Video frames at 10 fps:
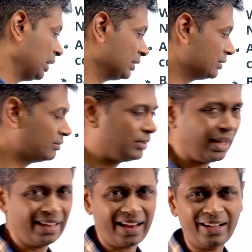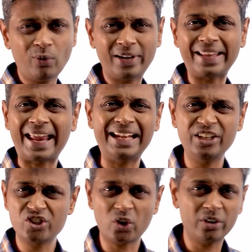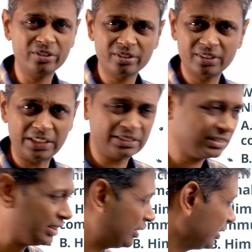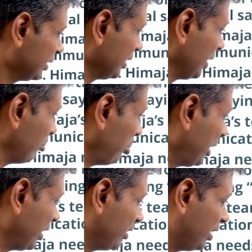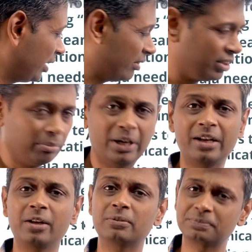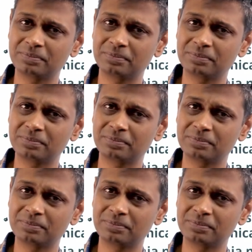Uh, I, I don't like any choice that is that is patronizing and discriminatory.